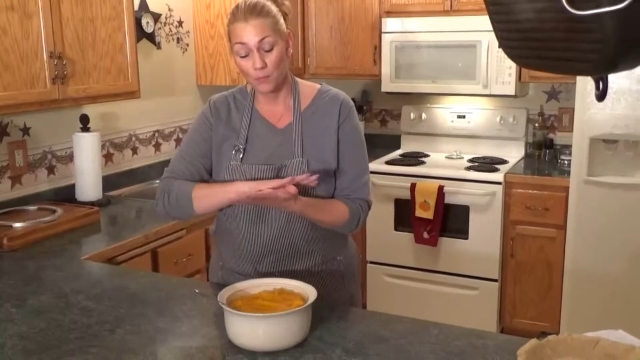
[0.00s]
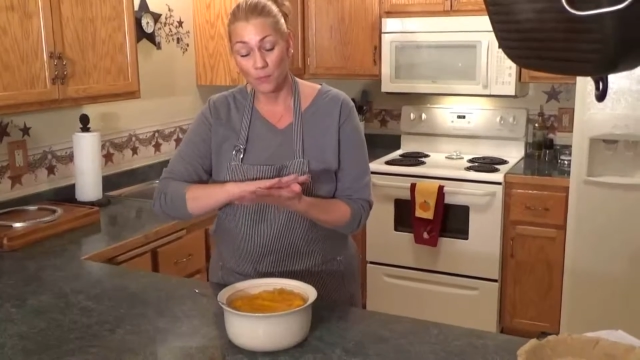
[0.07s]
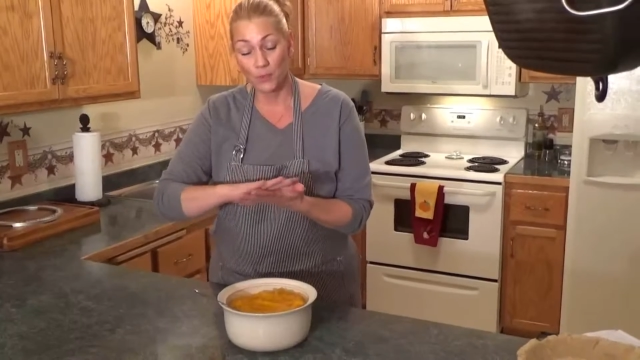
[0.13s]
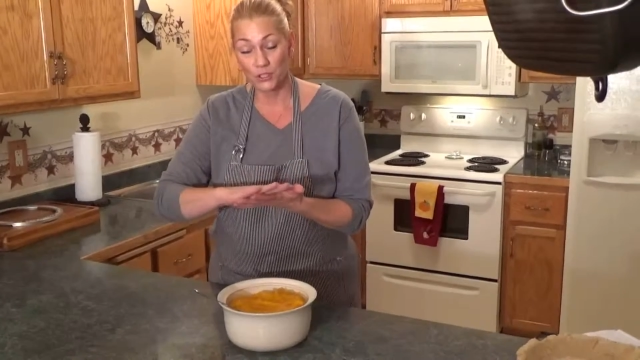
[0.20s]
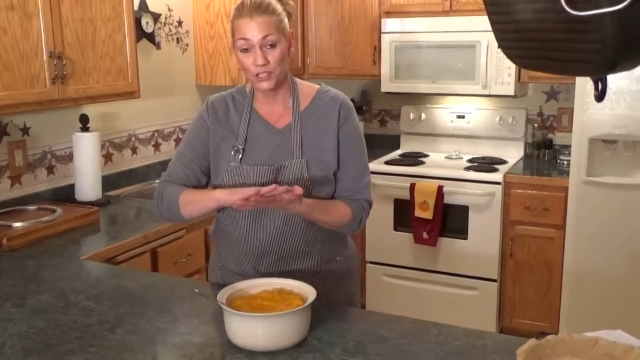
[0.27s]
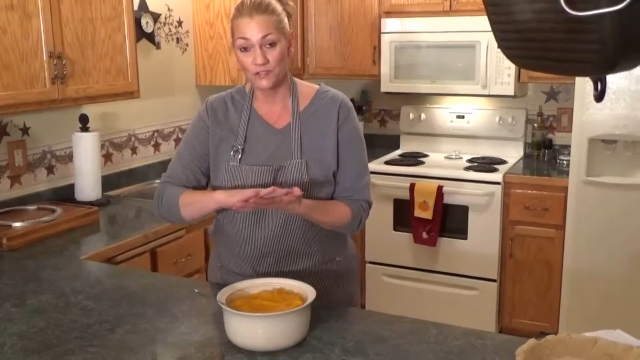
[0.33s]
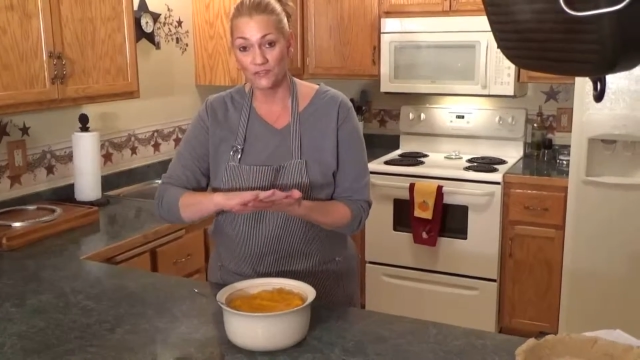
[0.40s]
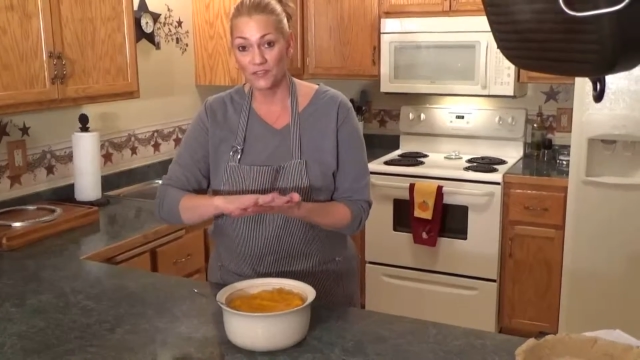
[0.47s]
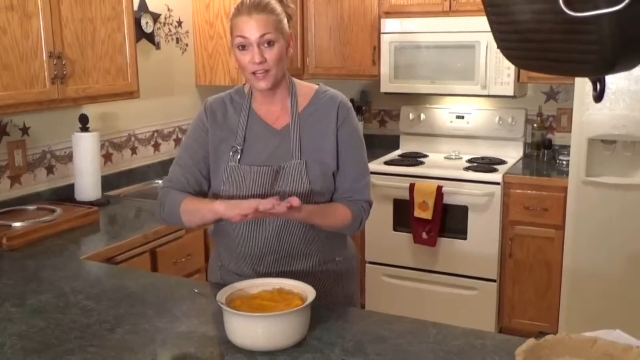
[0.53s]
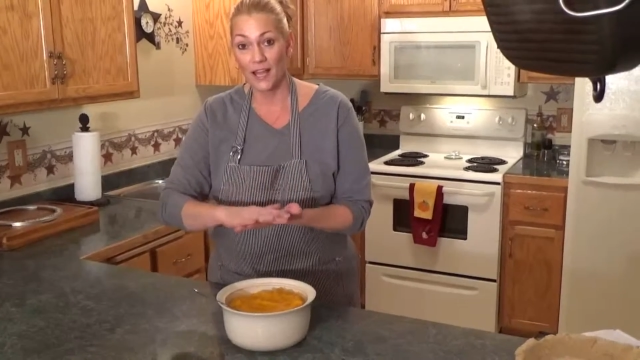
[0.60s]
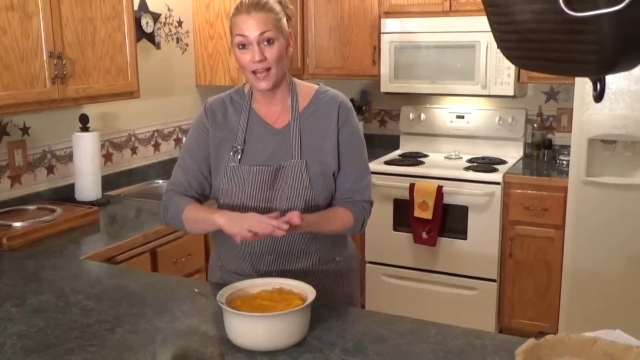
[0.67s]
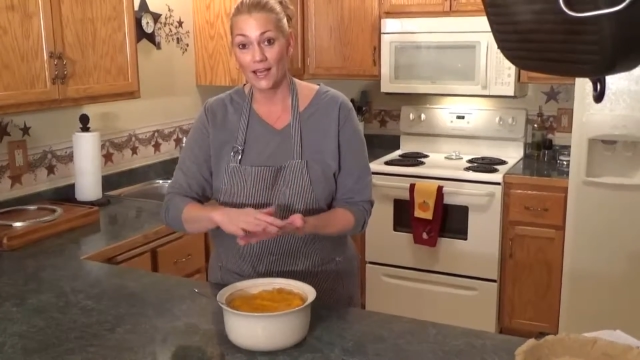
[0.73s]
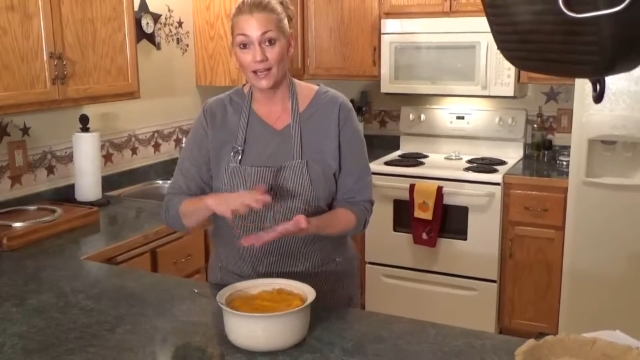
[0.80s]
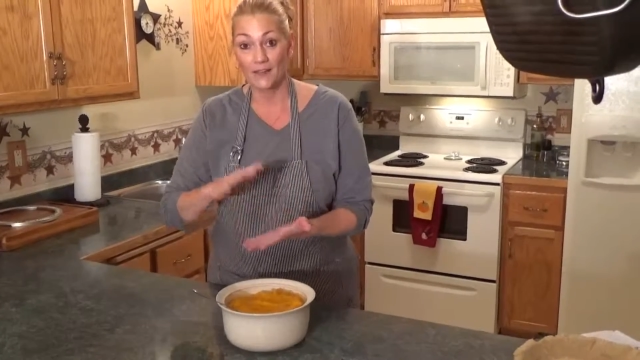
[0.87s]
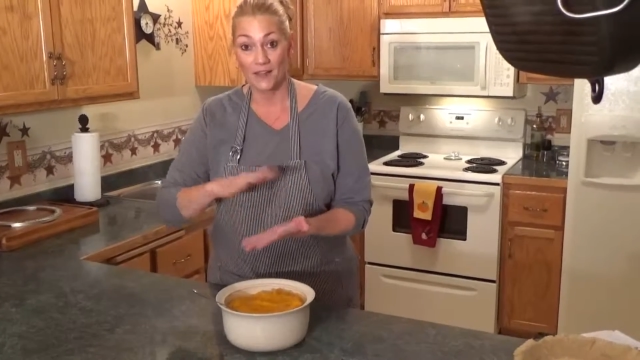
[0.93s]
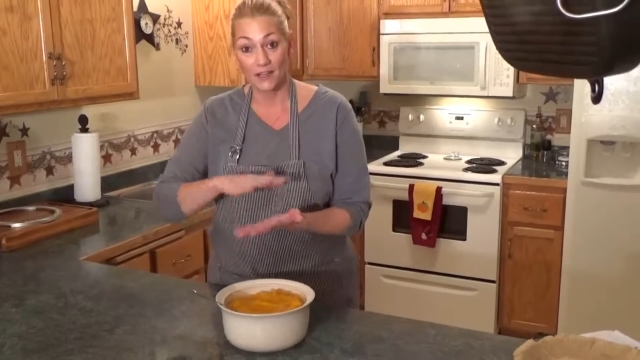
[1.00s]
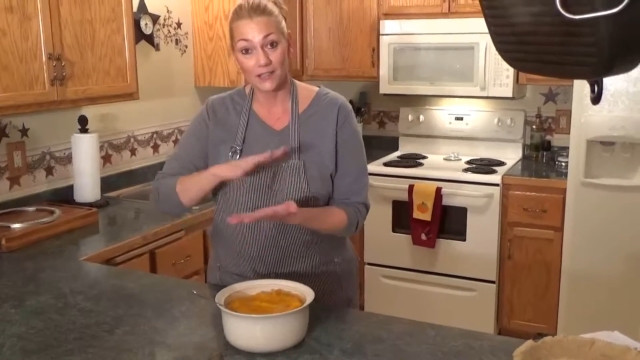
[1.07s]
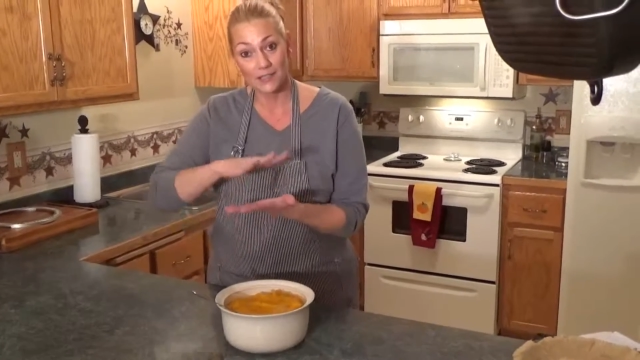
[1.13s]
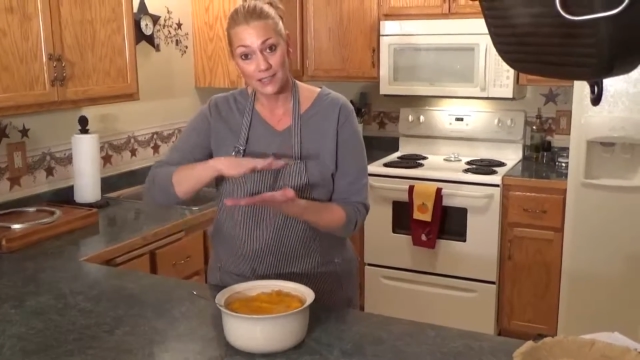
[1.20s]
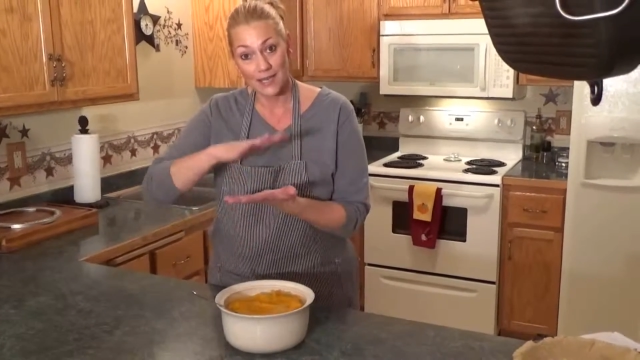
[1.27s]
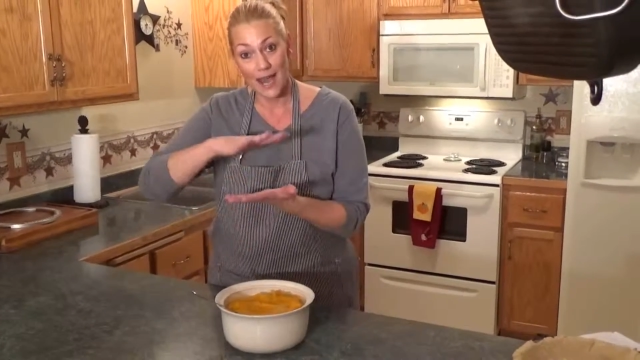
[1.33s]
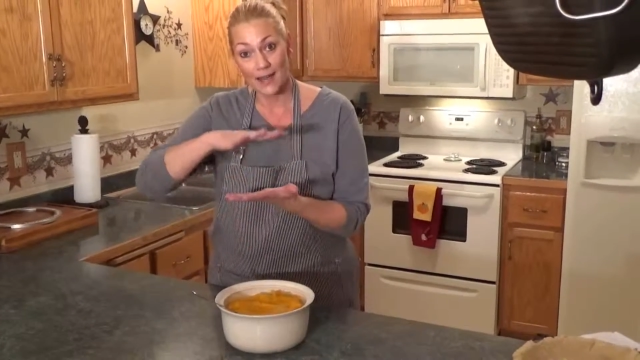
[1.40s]
push it flat, and then I'll
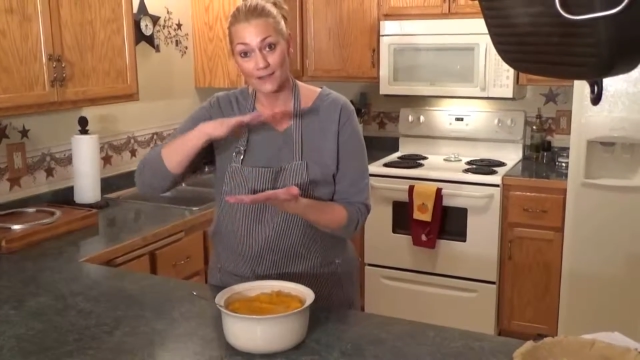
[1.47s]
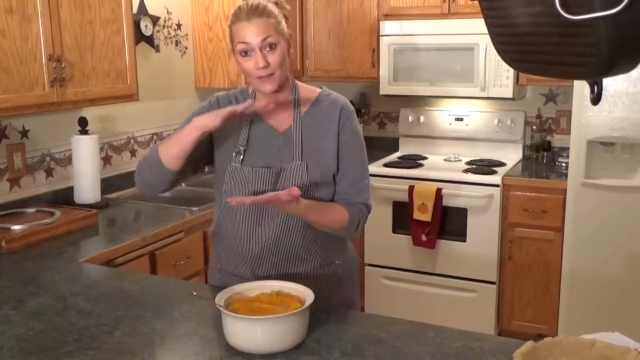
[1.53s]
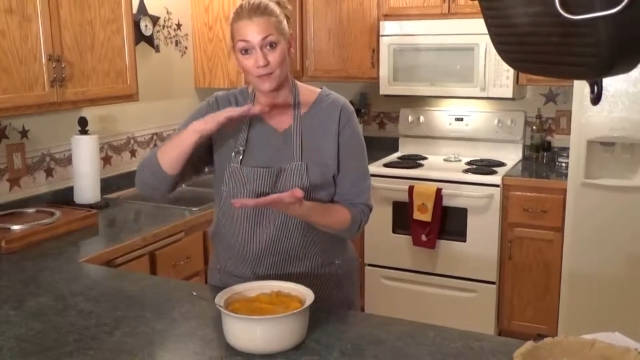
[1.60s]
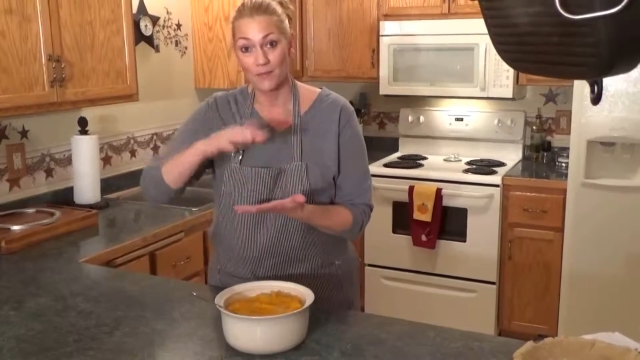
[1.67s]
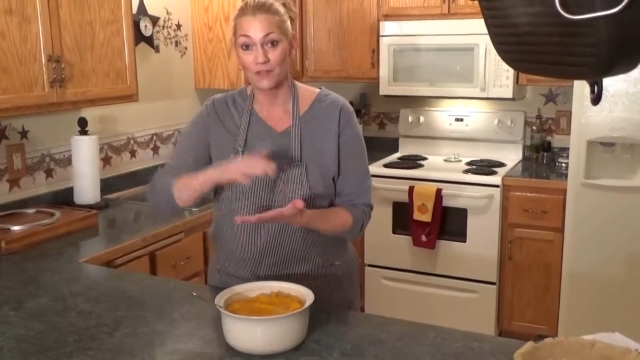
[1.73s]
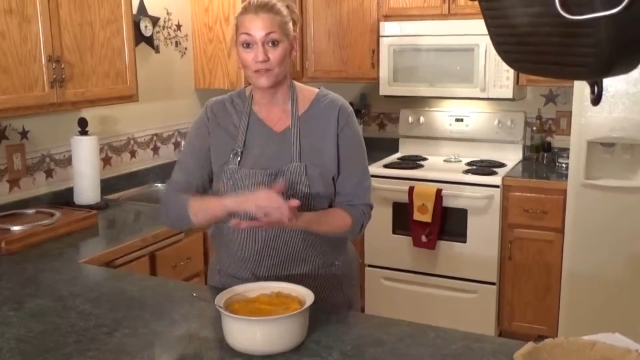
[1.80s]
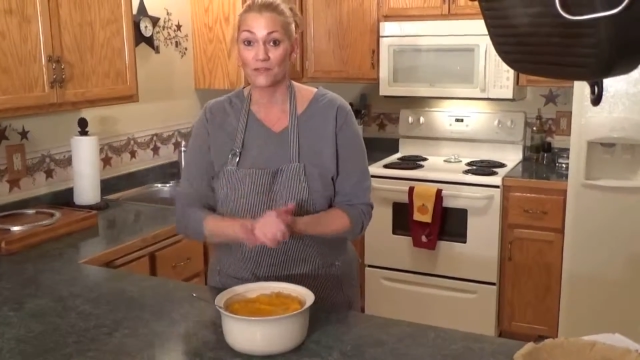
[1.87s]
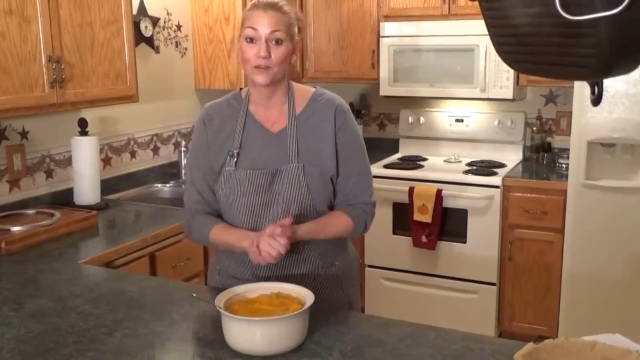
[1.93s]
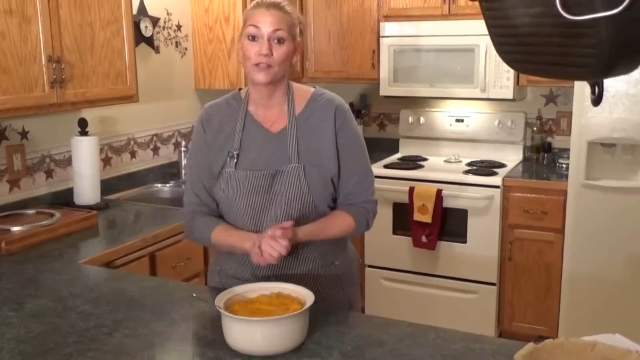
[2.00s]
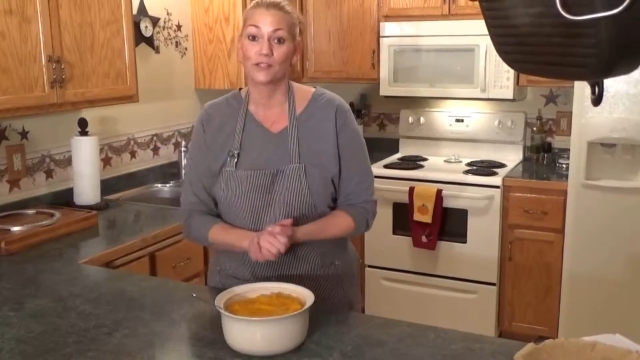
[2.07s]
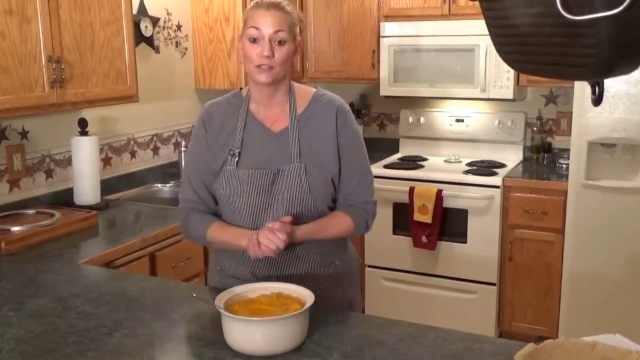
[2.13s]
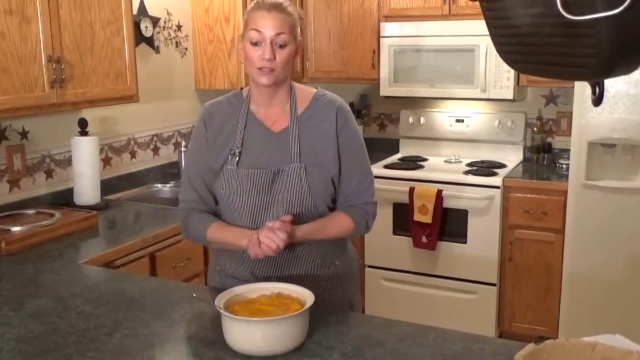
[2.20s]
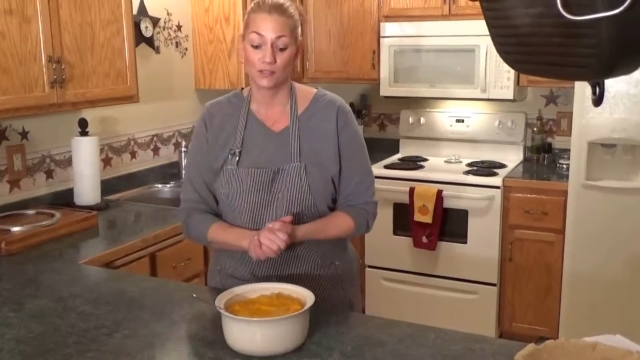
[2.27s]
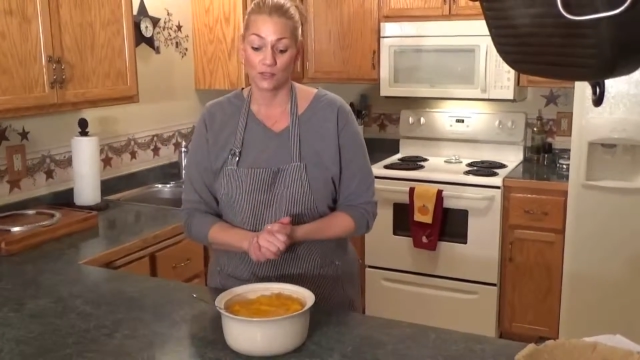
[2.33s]
stack them in the freezer.